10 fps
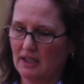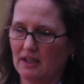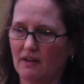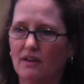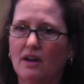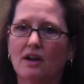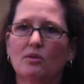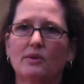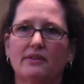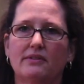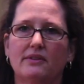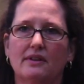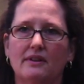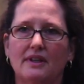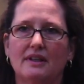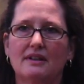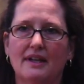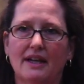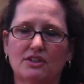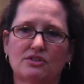along with the
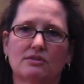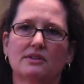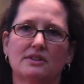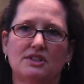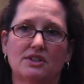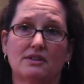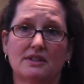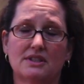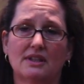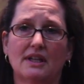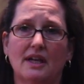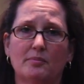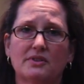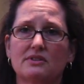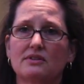natural degeneration that happens